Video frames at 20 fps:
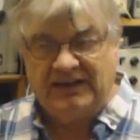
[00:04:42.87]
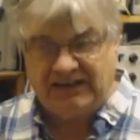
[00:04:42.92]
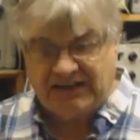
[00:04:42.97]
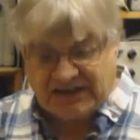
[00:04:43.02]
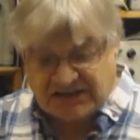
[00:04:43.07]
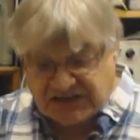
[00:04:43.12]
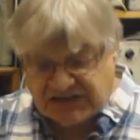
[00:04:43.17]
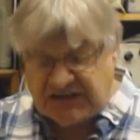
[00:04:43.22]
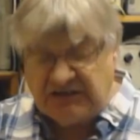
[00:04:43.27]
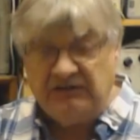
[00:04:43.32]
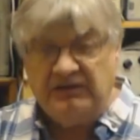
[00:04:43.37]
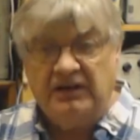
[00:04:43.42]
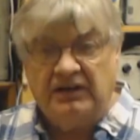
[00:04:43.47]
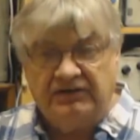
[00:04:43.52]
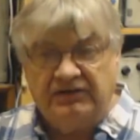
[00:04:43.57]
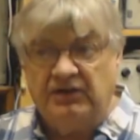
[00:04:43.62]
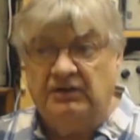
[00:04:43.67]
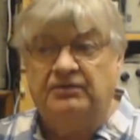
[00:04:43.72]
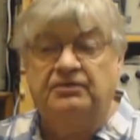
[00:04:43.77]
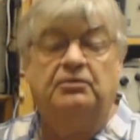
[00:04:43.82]
That's
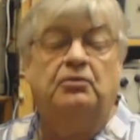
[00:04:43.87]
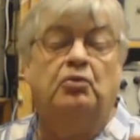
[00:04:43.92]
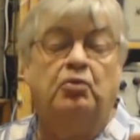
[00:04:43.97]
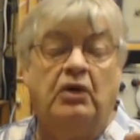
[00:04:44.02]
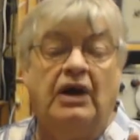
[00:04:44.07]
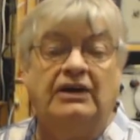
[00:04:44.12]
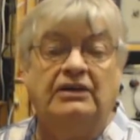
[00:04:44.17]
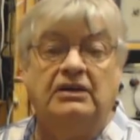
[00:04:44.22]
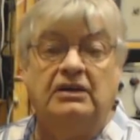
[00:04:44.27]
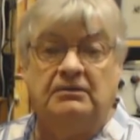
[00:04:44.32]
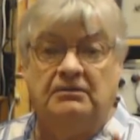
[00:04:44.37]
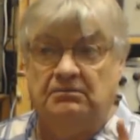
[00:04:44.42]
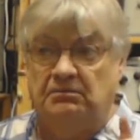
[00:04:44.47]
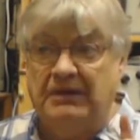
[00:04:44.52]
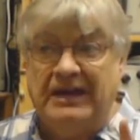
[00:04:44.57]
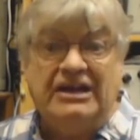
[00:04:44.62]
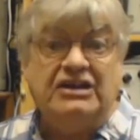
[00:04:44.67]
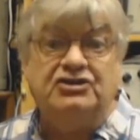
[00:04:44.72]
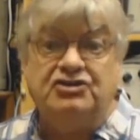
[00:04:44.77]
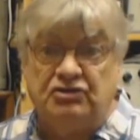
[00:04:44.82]
the one
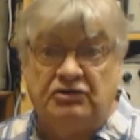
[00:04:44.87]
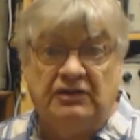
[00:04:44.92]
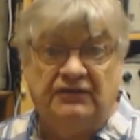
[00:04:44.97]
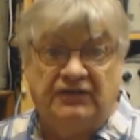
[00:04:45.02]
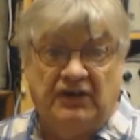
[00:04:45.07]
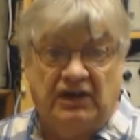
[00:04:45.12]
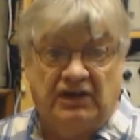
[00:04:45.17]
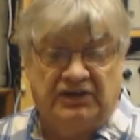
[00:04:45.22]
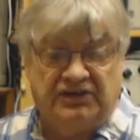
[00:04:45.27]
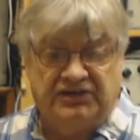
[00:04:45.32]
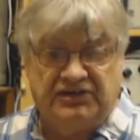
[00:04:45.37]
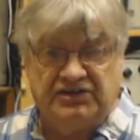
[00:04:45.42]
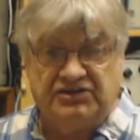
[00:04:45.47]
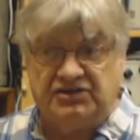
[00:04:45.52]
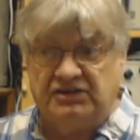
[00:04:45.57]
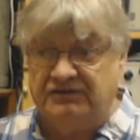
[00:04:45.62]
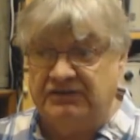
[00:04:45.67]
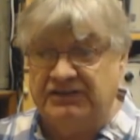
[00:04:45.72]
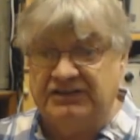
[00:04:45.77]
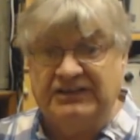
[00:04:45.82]
major
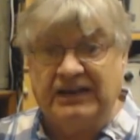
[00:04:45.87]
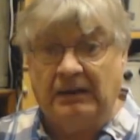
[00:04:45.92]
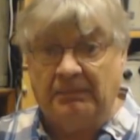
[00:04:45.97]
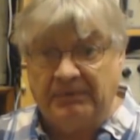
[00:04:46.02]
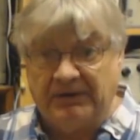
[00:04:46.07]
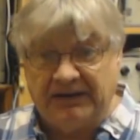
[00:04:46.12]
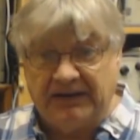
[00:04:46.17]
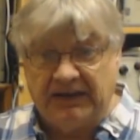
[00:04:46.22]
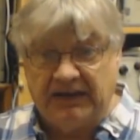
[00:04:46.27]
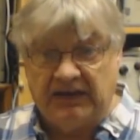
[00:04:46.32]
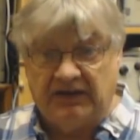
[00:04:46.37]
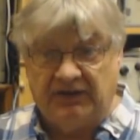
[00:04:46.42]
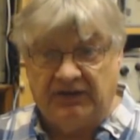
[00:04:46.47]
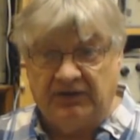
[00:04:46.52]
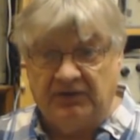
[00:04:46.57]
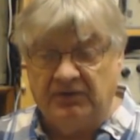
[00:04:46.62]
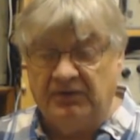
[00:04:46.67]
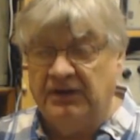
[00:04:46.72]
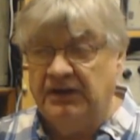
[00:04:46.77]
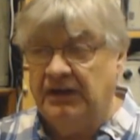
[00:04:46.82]
advantage of a doublet
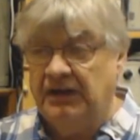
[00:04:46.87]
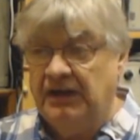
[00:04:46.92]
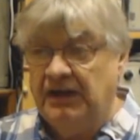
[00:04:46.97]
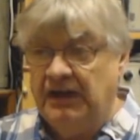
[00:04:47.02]
aerial.